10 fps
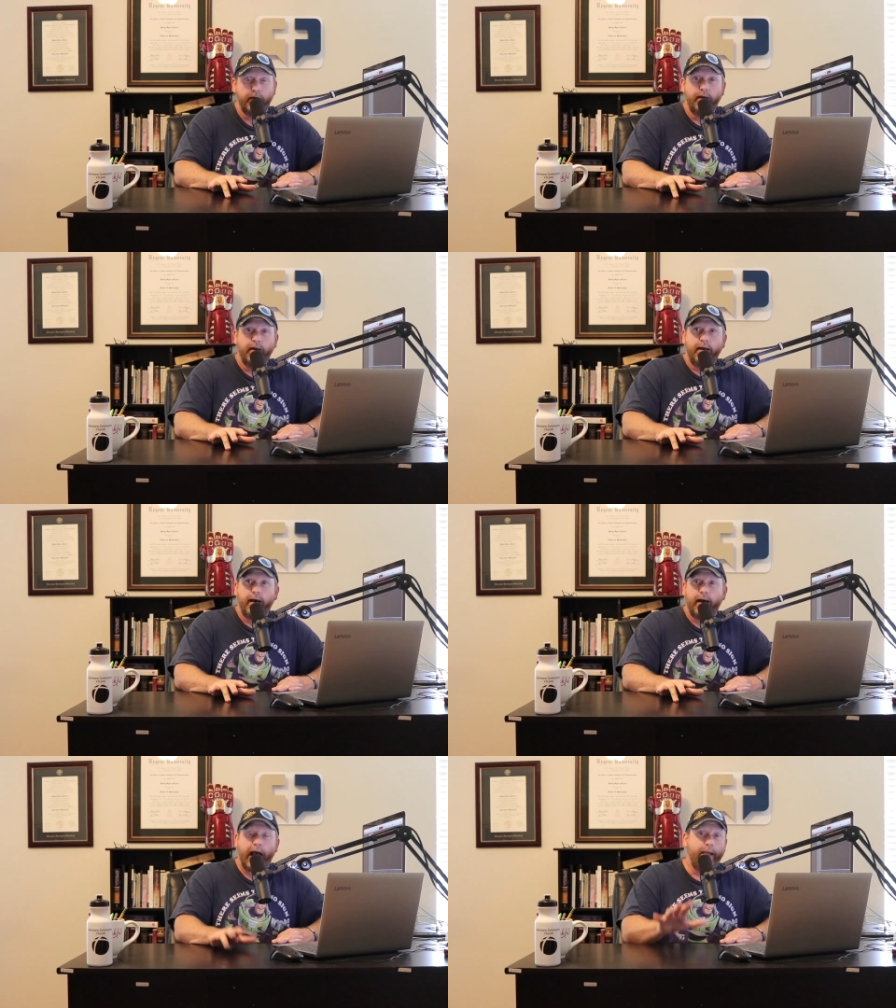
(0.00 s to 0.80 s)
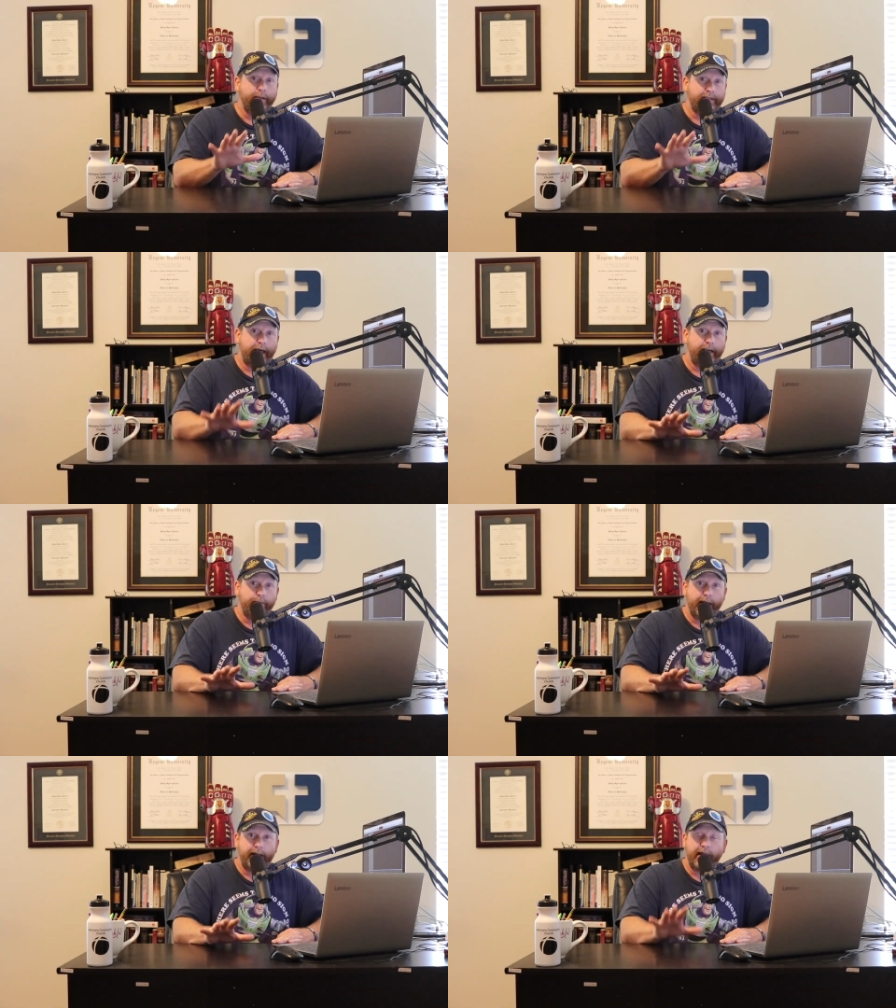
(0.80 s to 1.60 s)
do. Uh, I'm
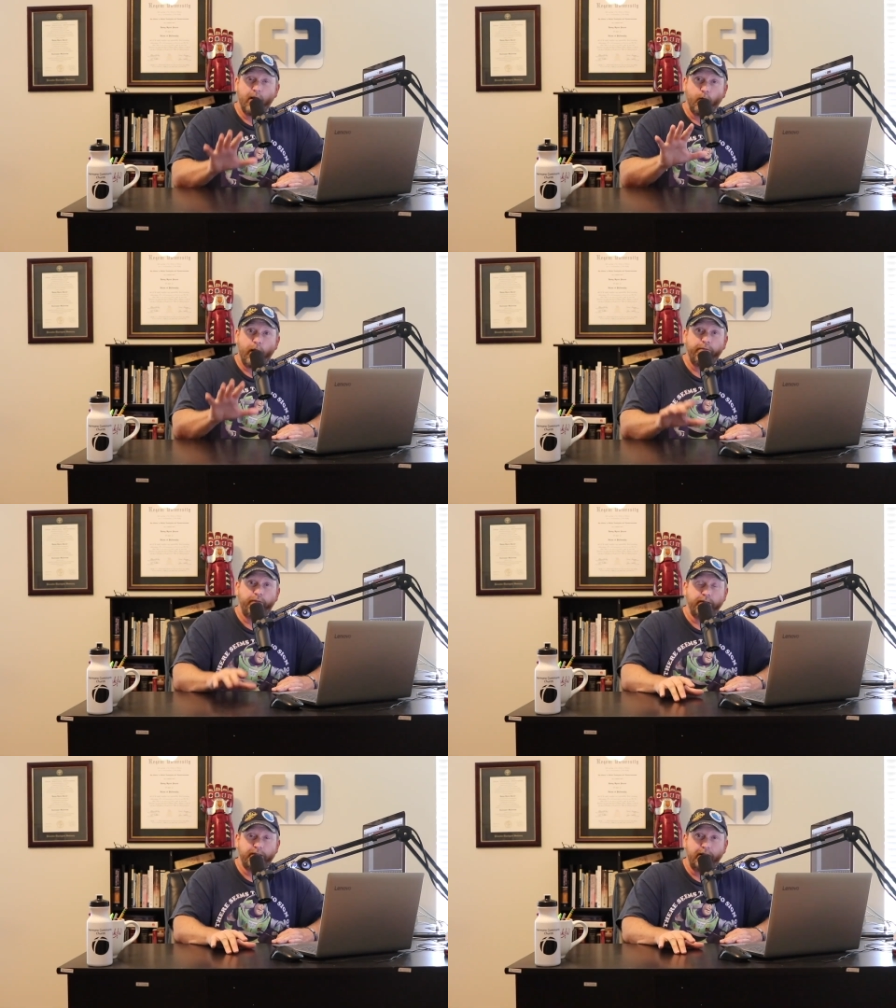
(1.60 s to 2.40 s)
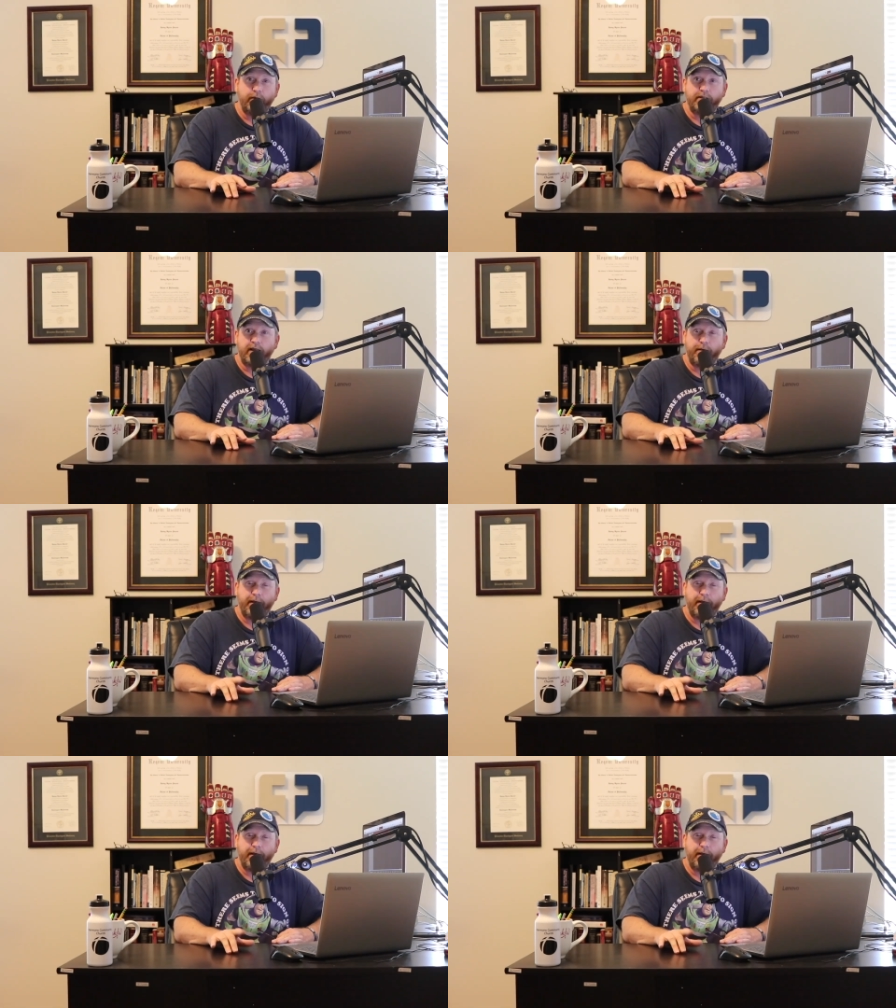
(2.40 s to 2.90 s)
excited about it. I can't wait for the series